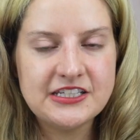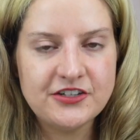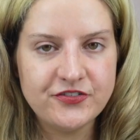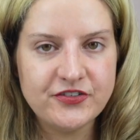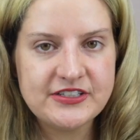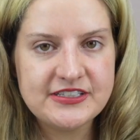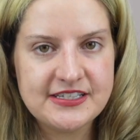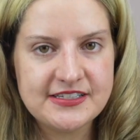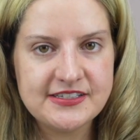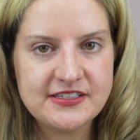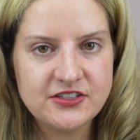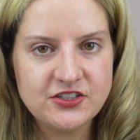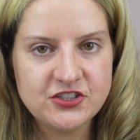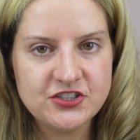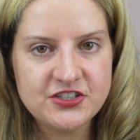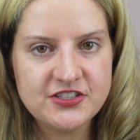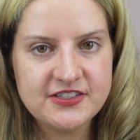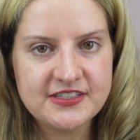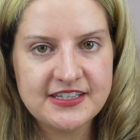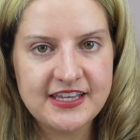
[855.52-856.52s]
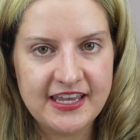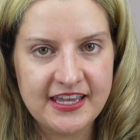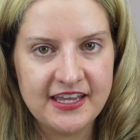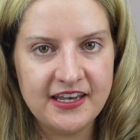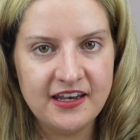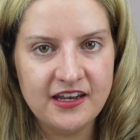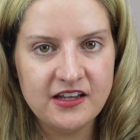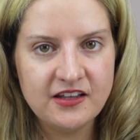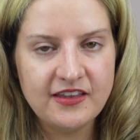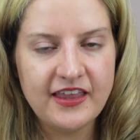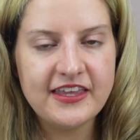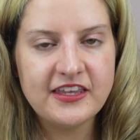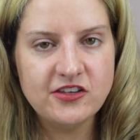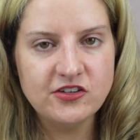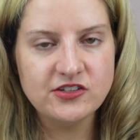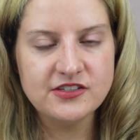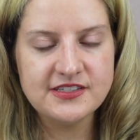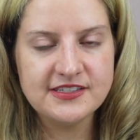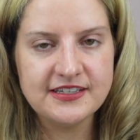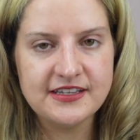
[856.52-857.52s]
differences in your skin. Like,
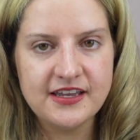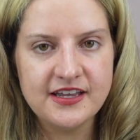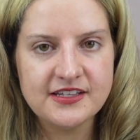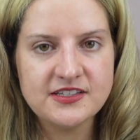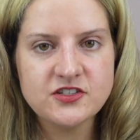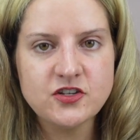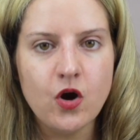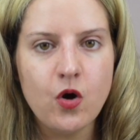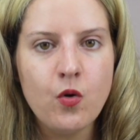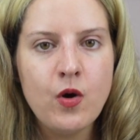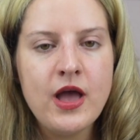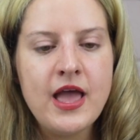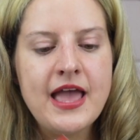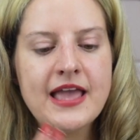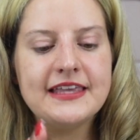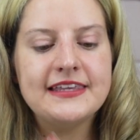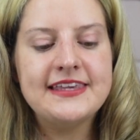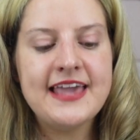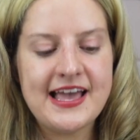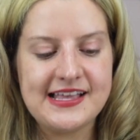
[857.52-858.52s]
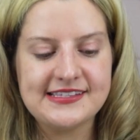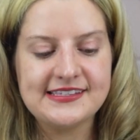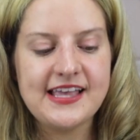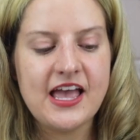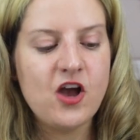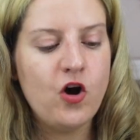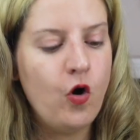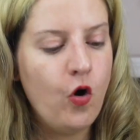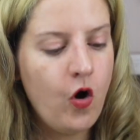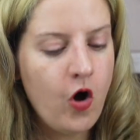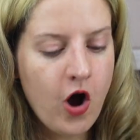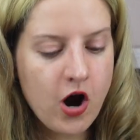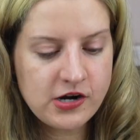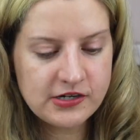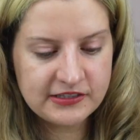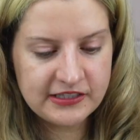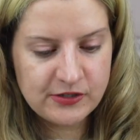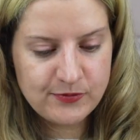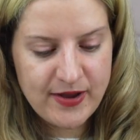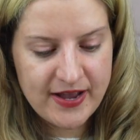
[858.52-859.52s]
you'll see it. So yes, I
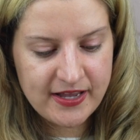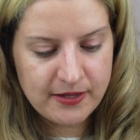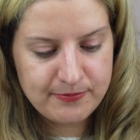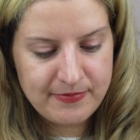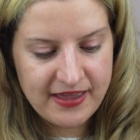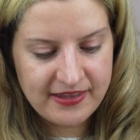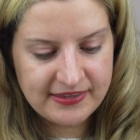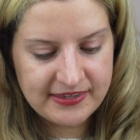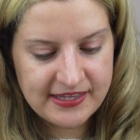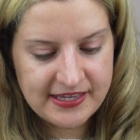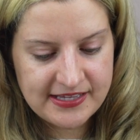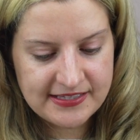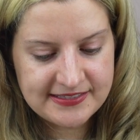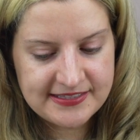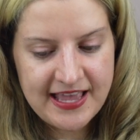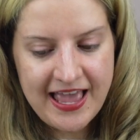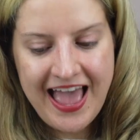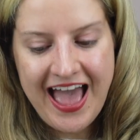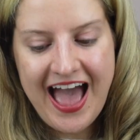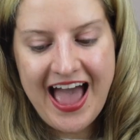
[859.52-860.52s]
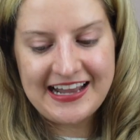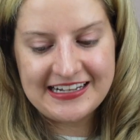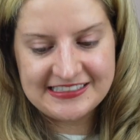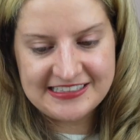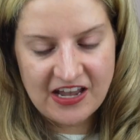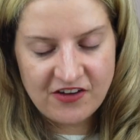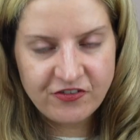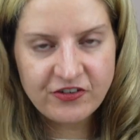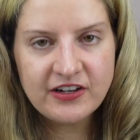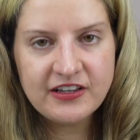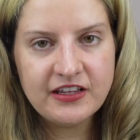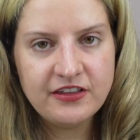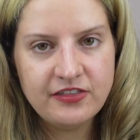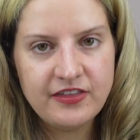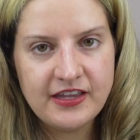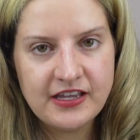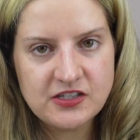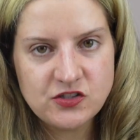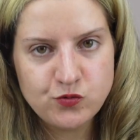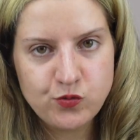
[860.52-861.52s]
wholeheartedly recommend this. I definitely
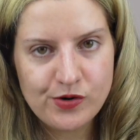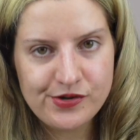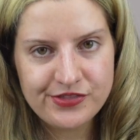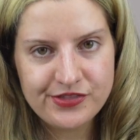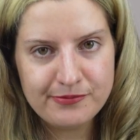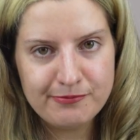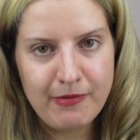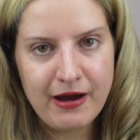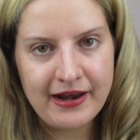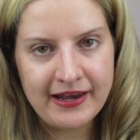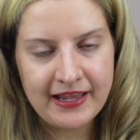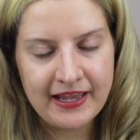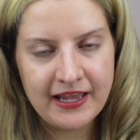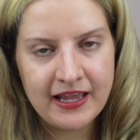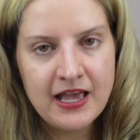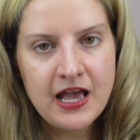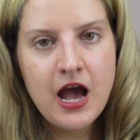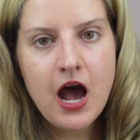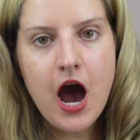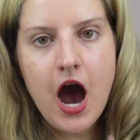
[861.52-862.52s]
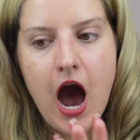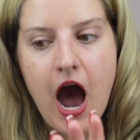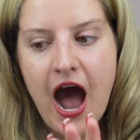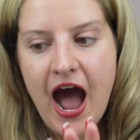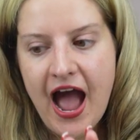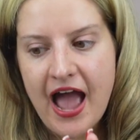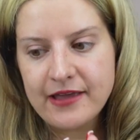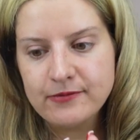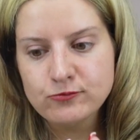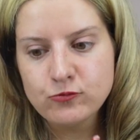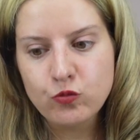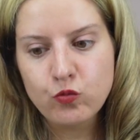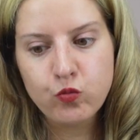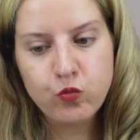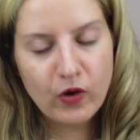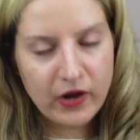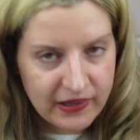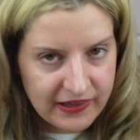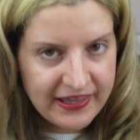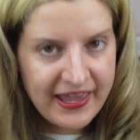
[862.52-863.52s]
think it's worth the money. I'm
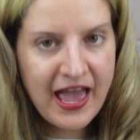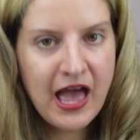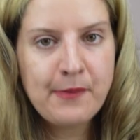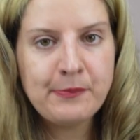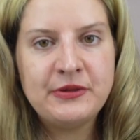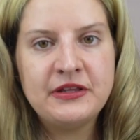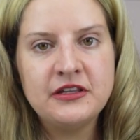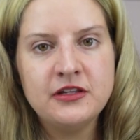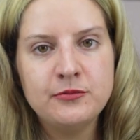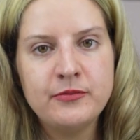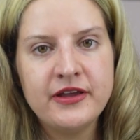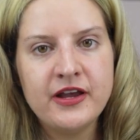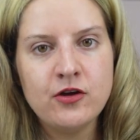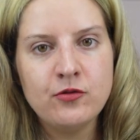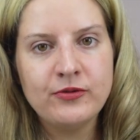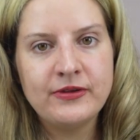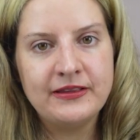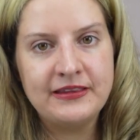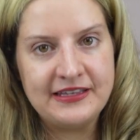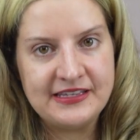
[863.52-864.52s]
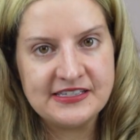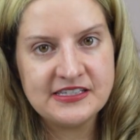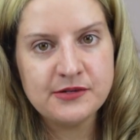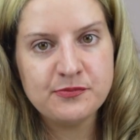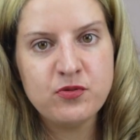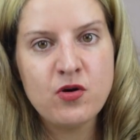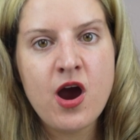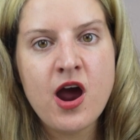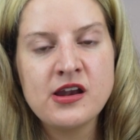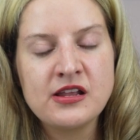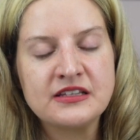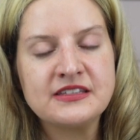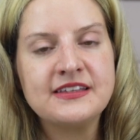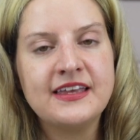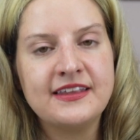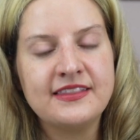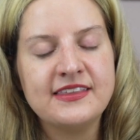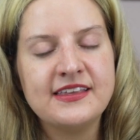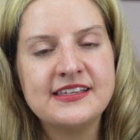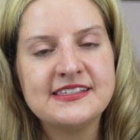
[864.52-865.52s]
really happy La Mer released a product
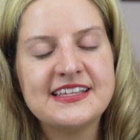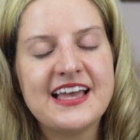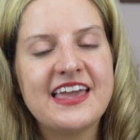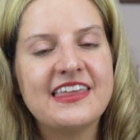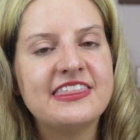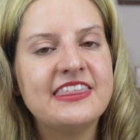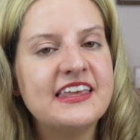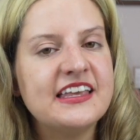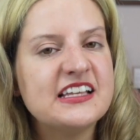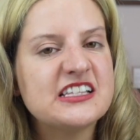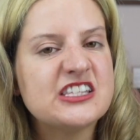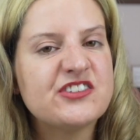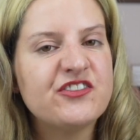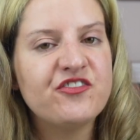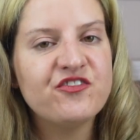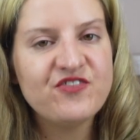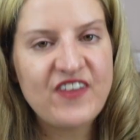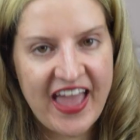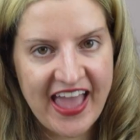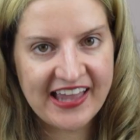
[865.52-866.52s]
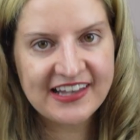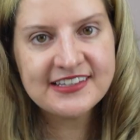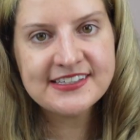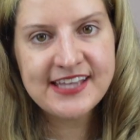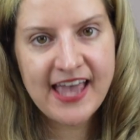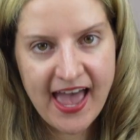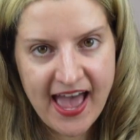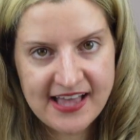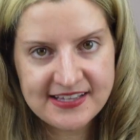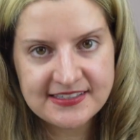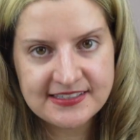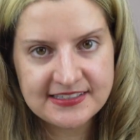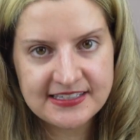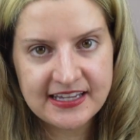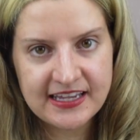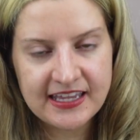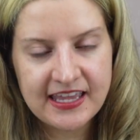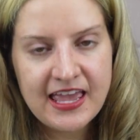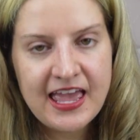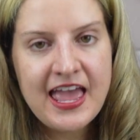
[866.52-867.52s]
like this. I think it's
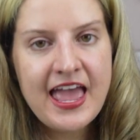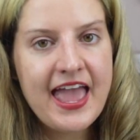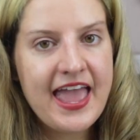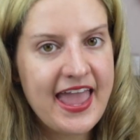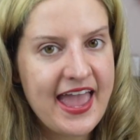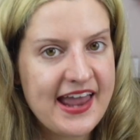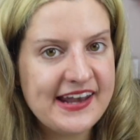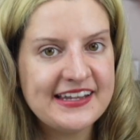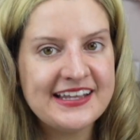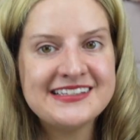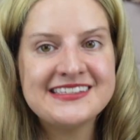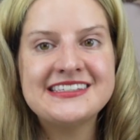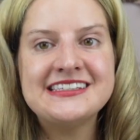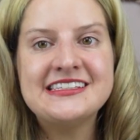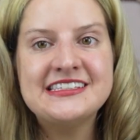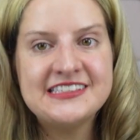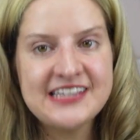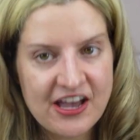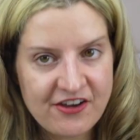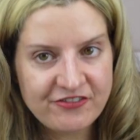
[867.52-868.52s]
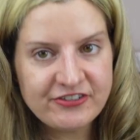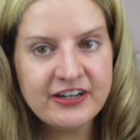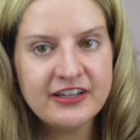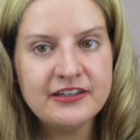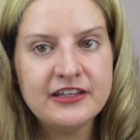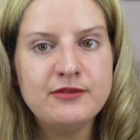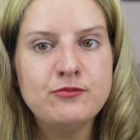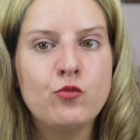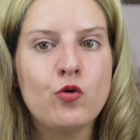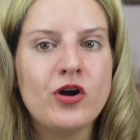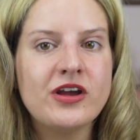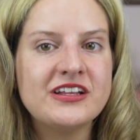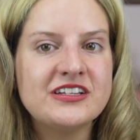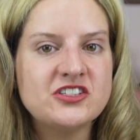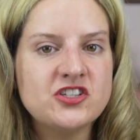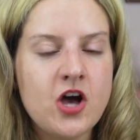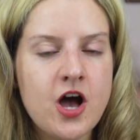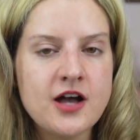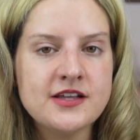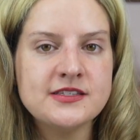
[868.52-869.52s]
fantastic, and it's definitely Morgan
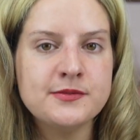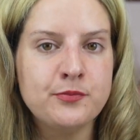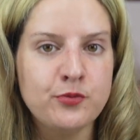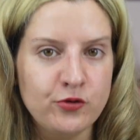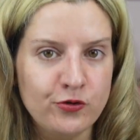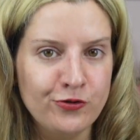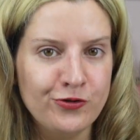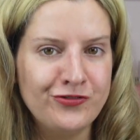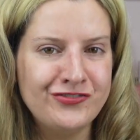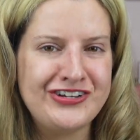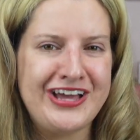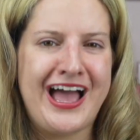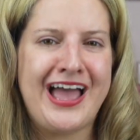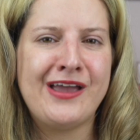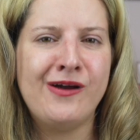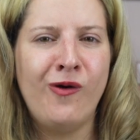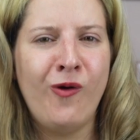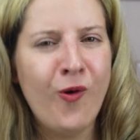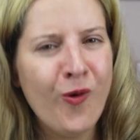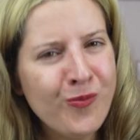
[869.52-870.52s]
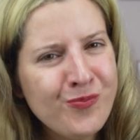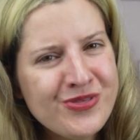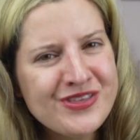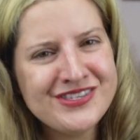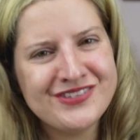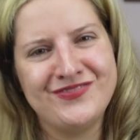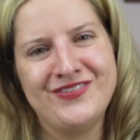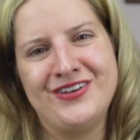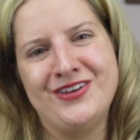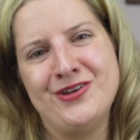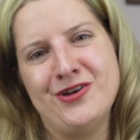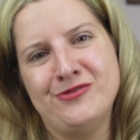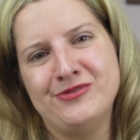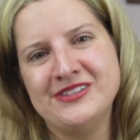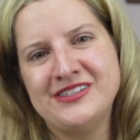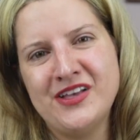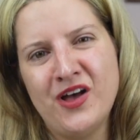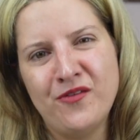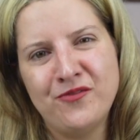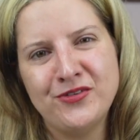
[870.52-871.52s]
Talks approved. I hope this video
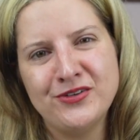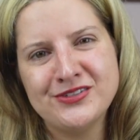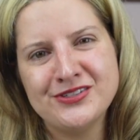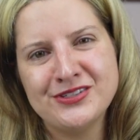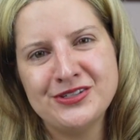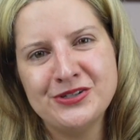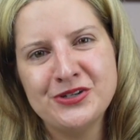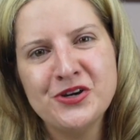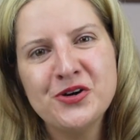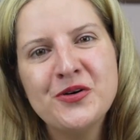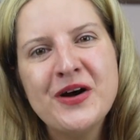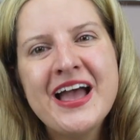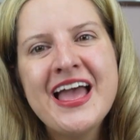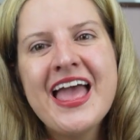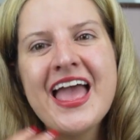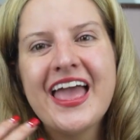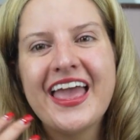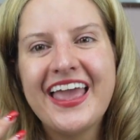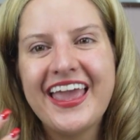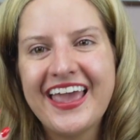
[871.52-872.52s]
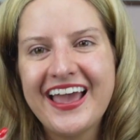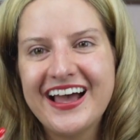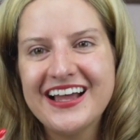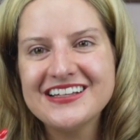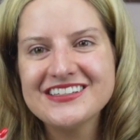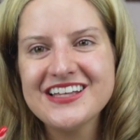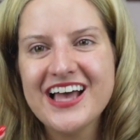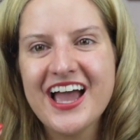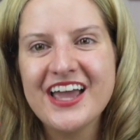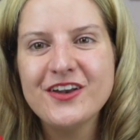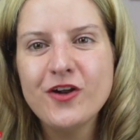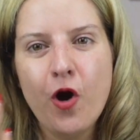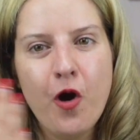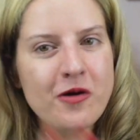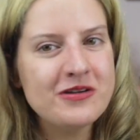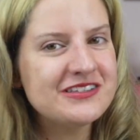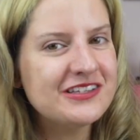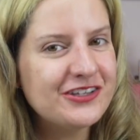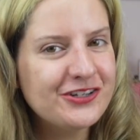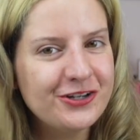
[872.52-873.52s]
was helpful to you, and I know I
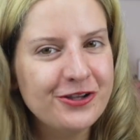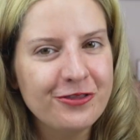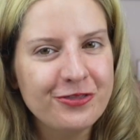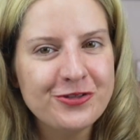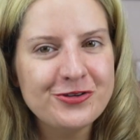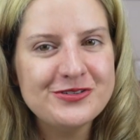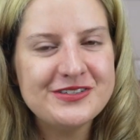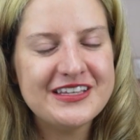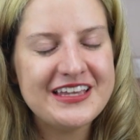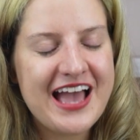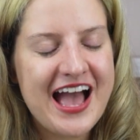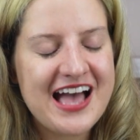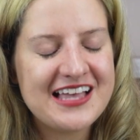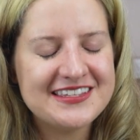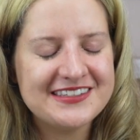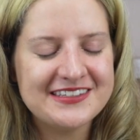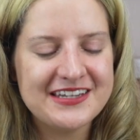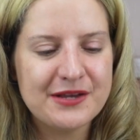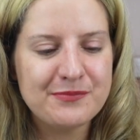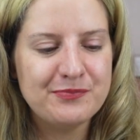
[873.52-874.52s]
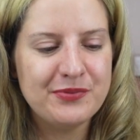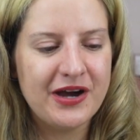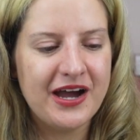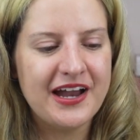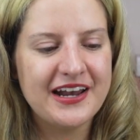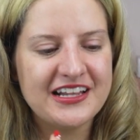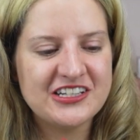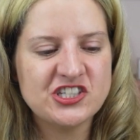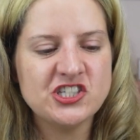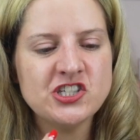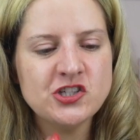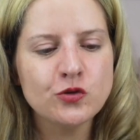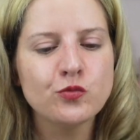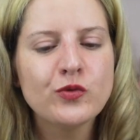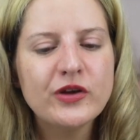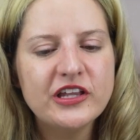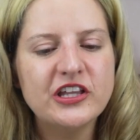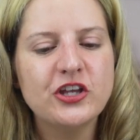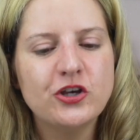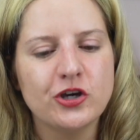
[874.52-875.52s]
was a little enthusiastic, but it's just a
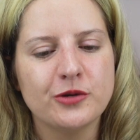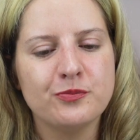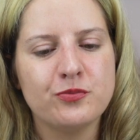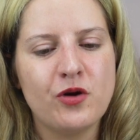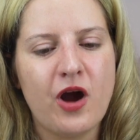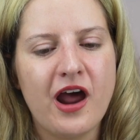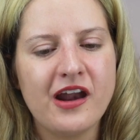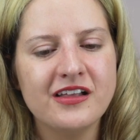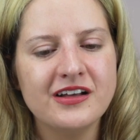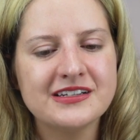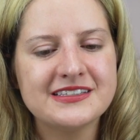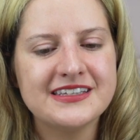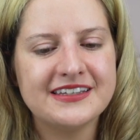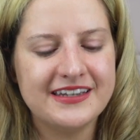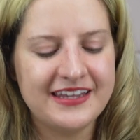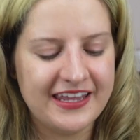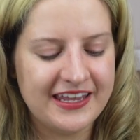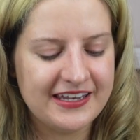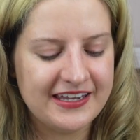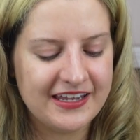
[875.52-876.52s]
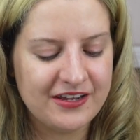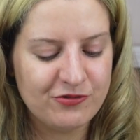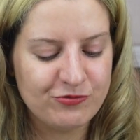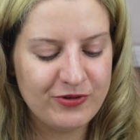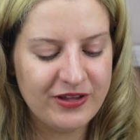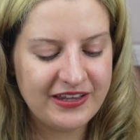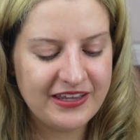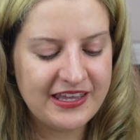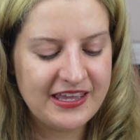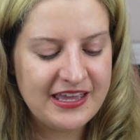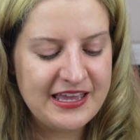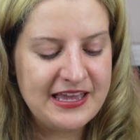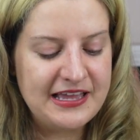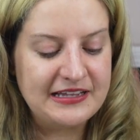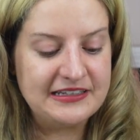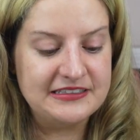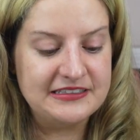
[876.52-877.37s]
really good product, and it really